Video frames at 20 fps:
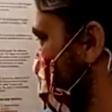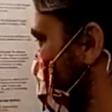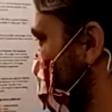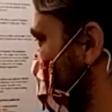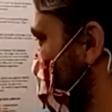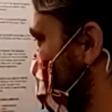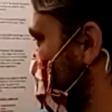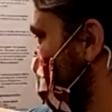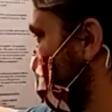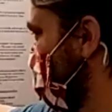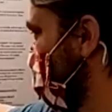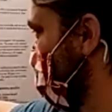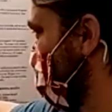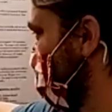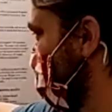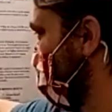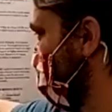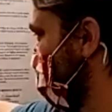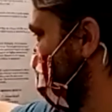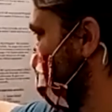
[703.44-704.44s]
uh,
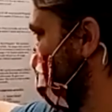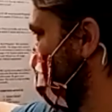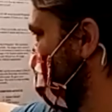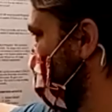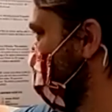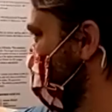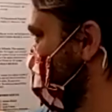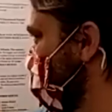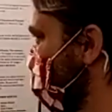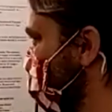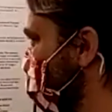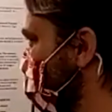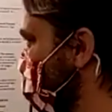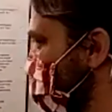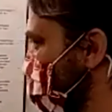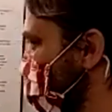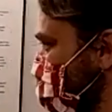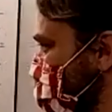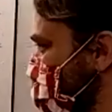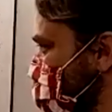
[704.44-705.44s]
related images
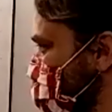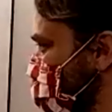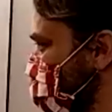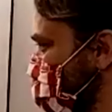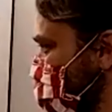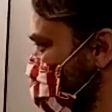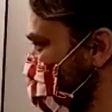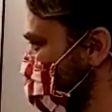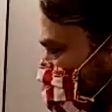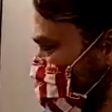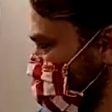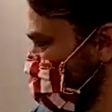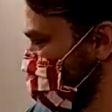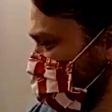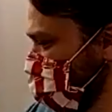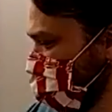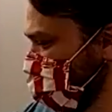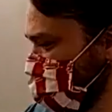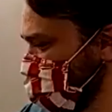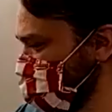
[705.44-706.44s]
so that when you're zoomed
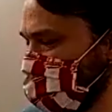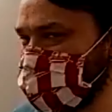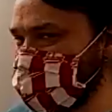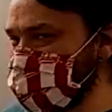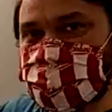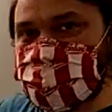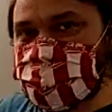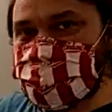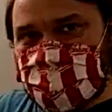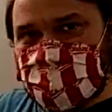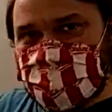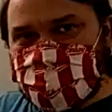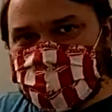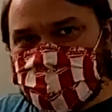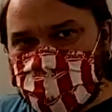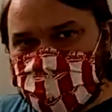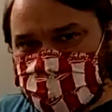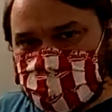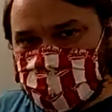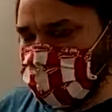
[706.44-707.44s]
in, you get
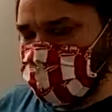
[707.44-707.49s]
more and